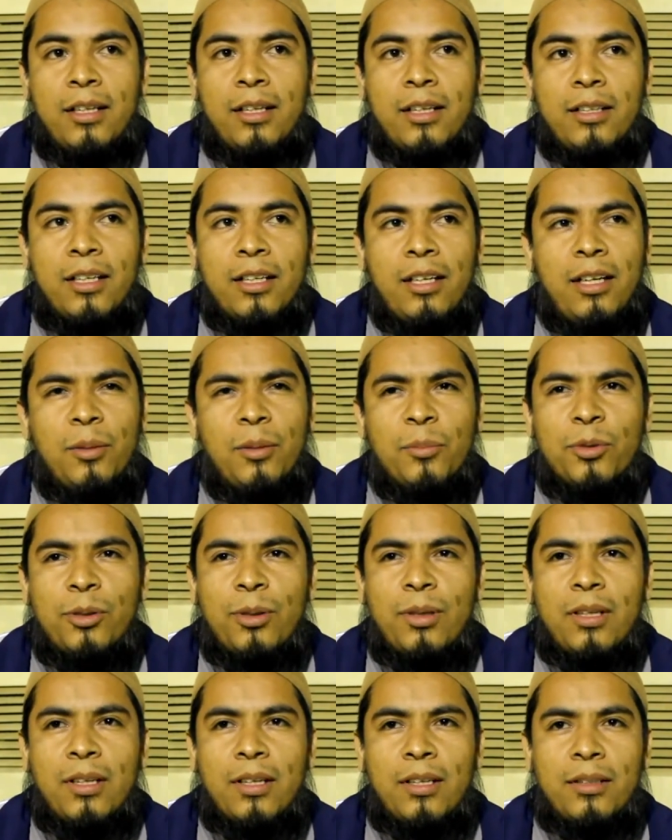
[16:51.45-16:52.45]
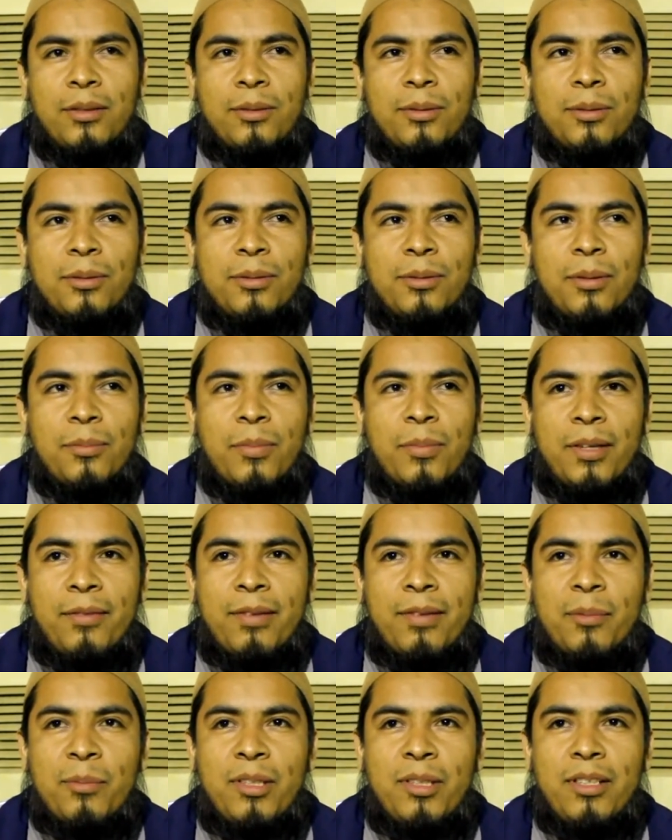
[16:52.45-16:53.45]
And Alhamdulillah, you know, my
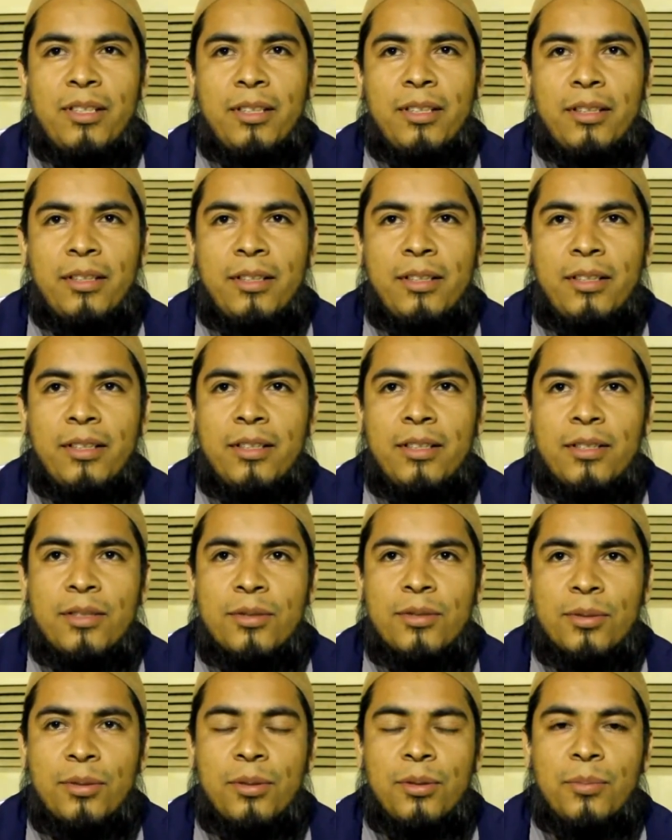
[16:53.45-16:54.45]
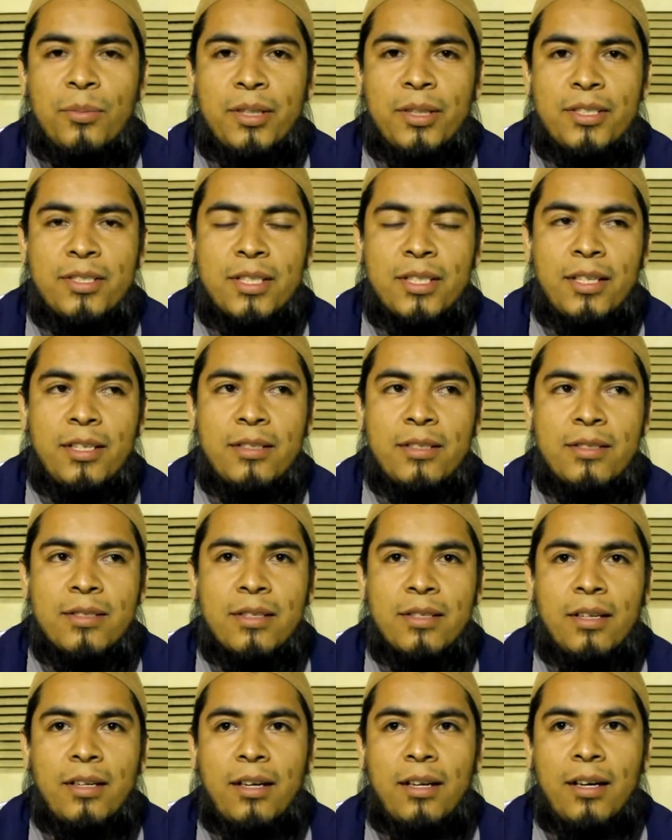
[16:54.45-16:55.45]
family saw my
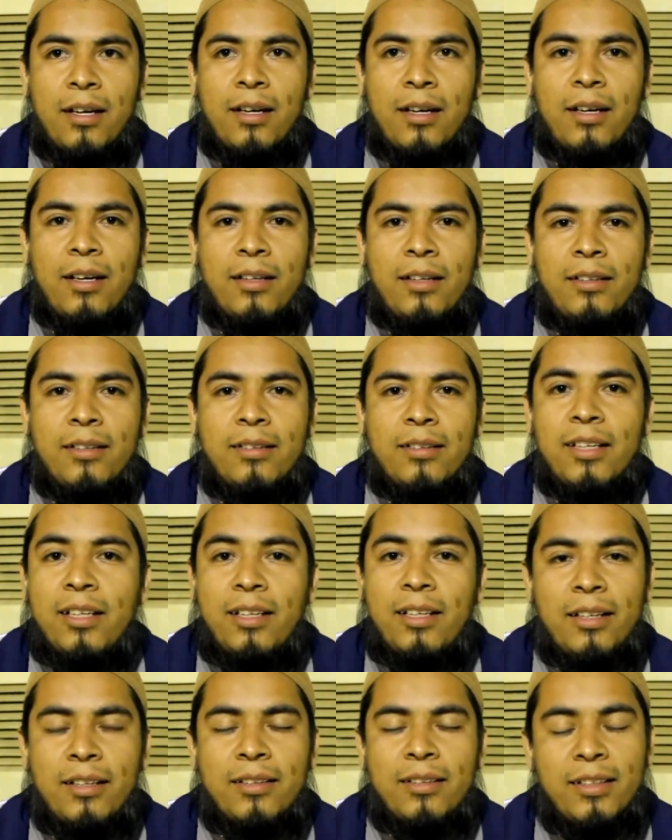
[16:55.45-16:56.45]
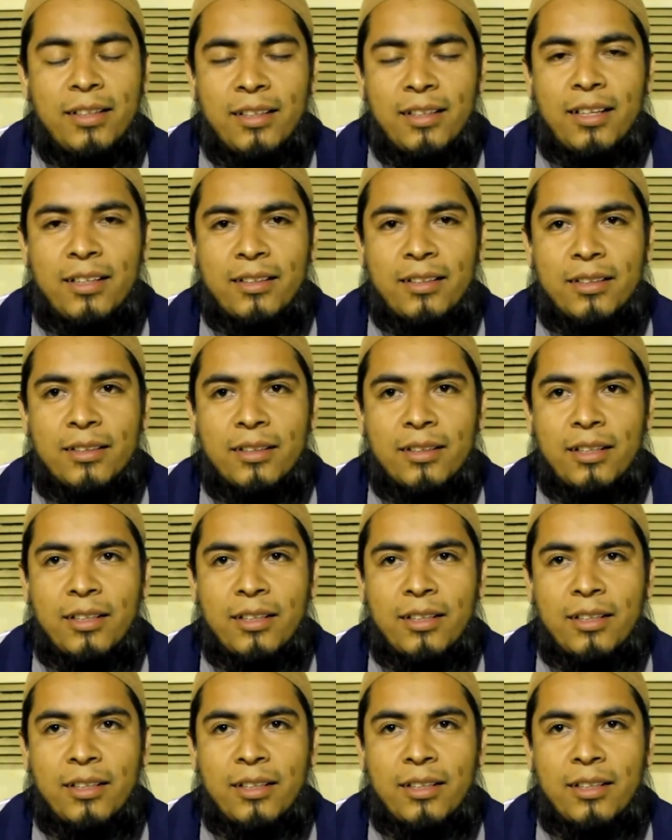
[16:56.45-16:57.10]
change, and they like it.